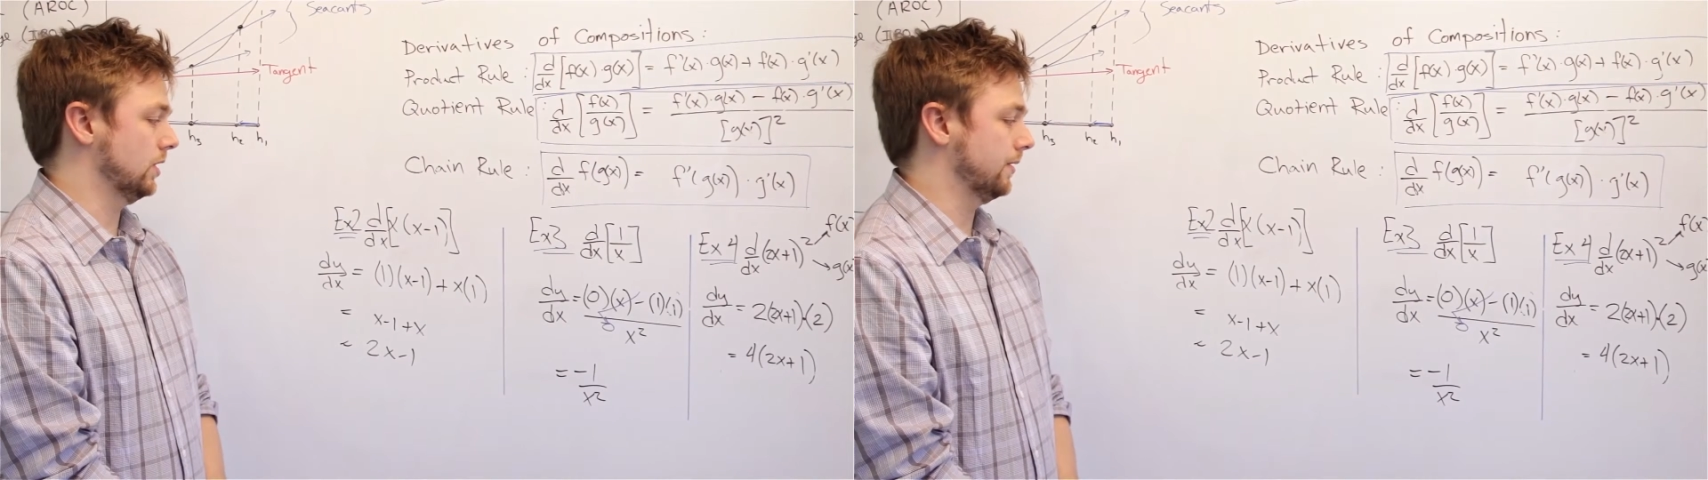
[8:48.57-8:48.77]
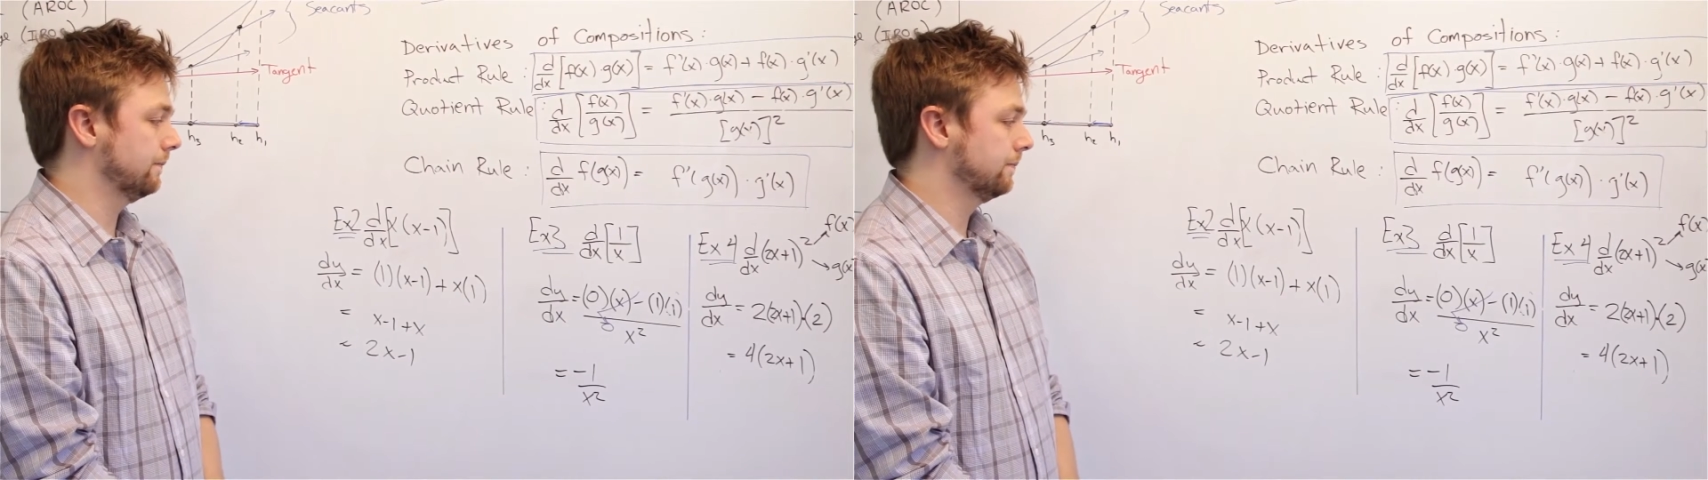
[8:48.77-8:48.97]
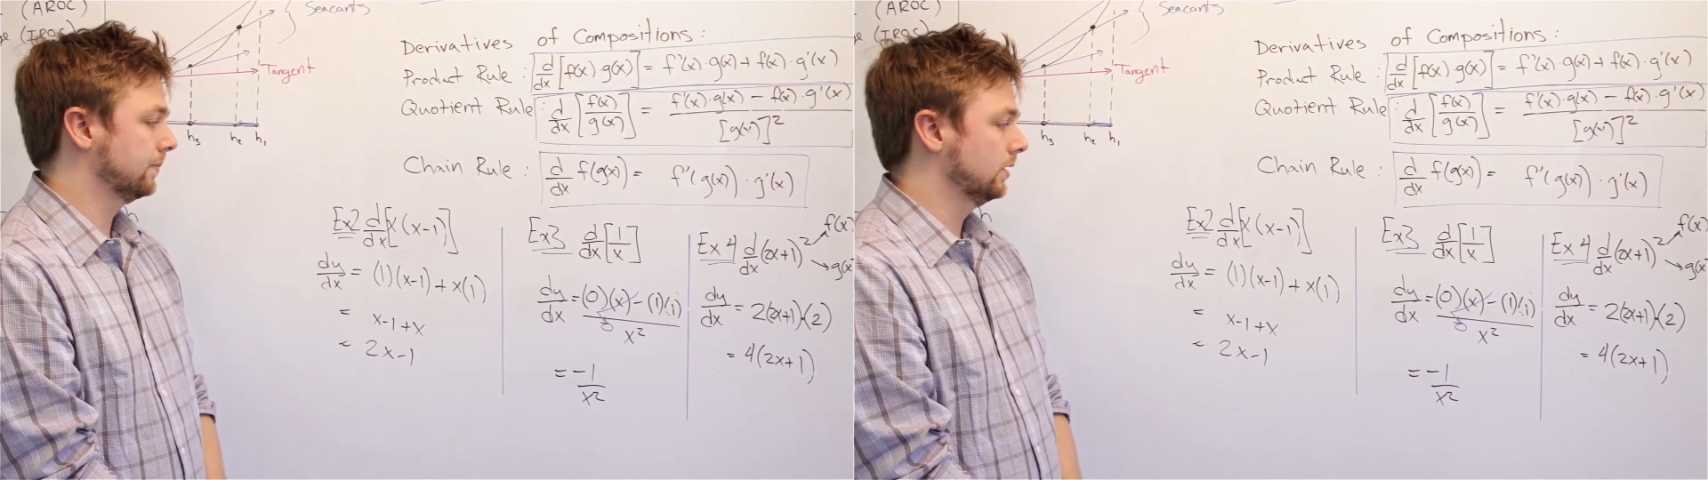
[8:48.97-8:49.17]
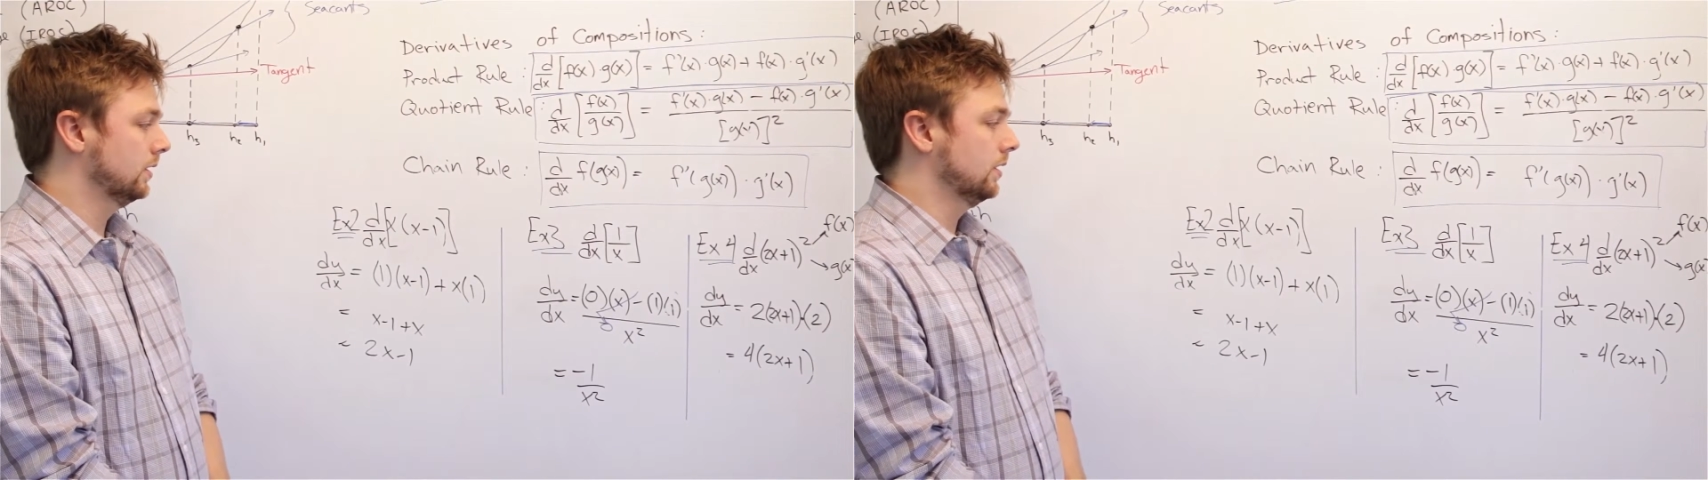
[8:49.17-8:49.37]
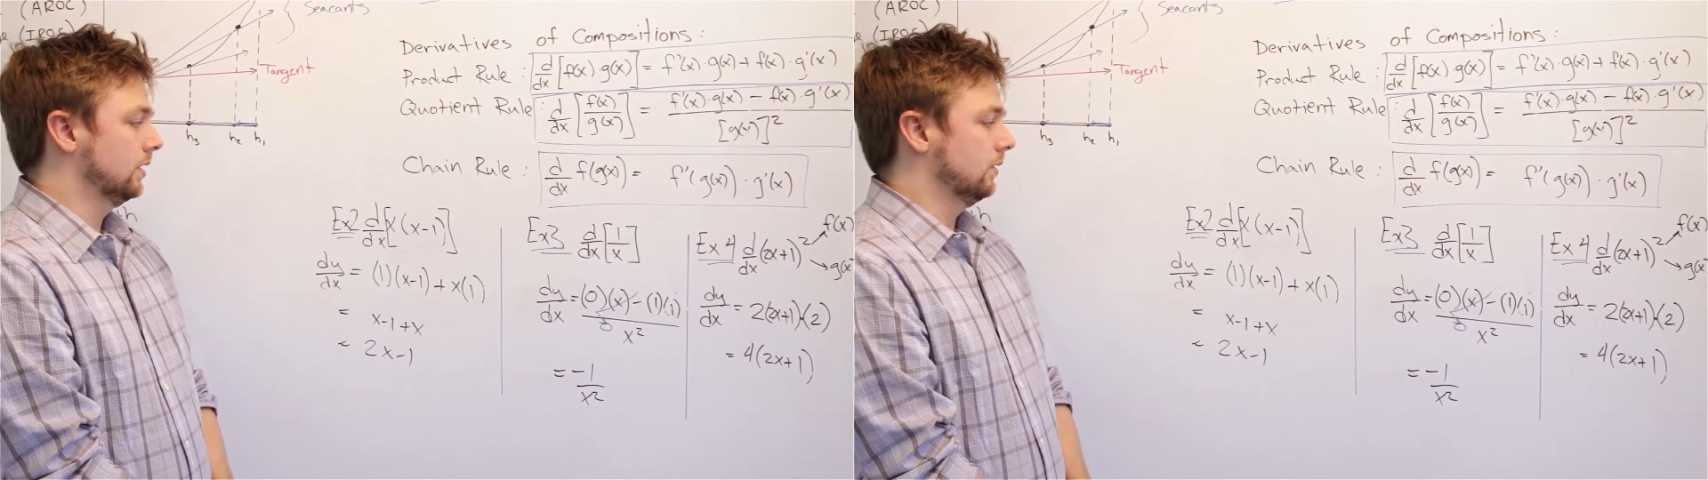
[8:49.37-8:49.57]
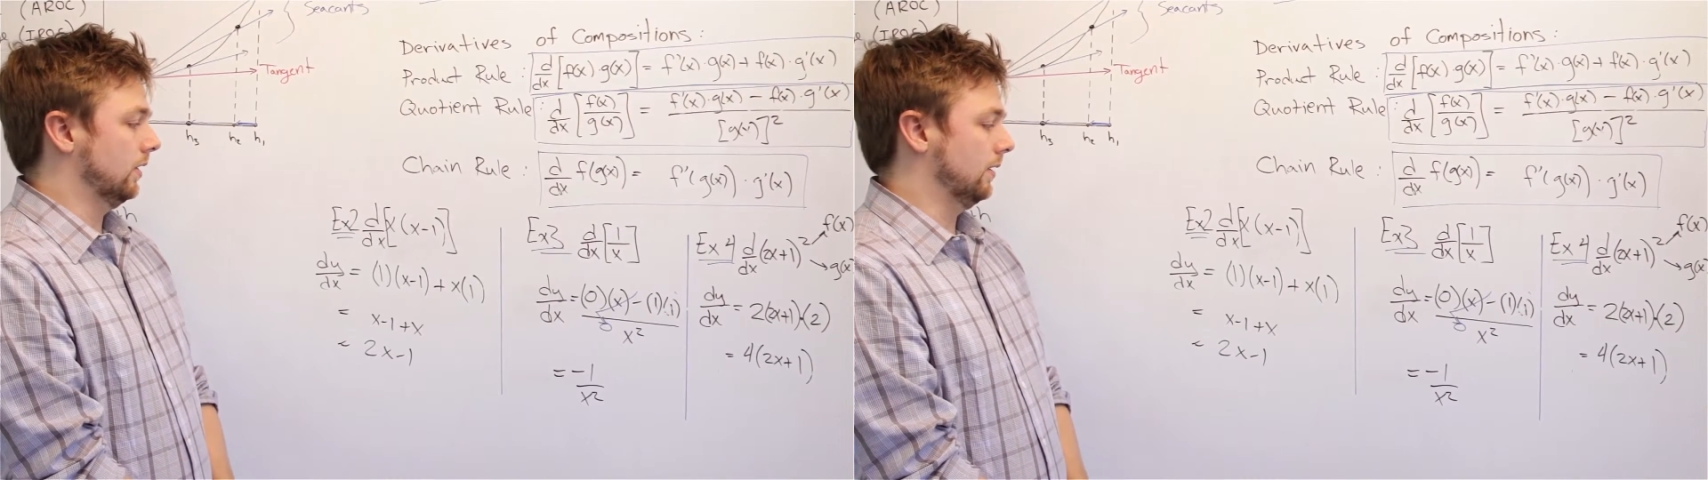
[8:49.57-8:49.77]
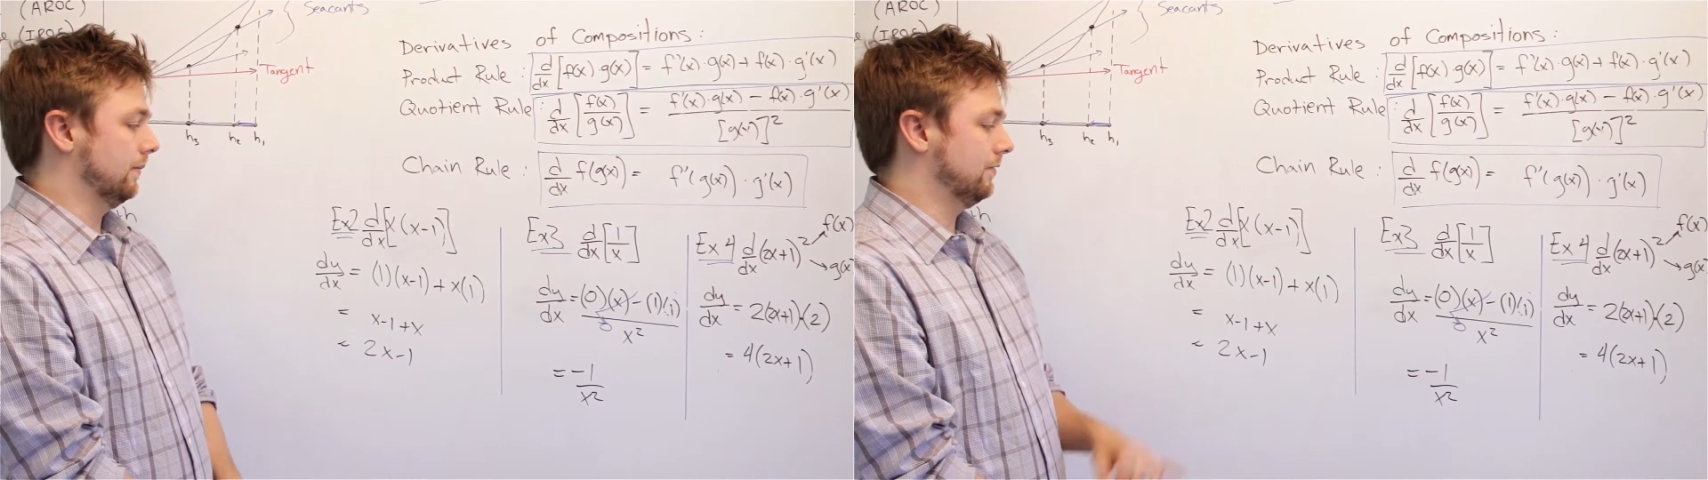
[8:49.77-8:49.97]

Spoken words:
1. Well,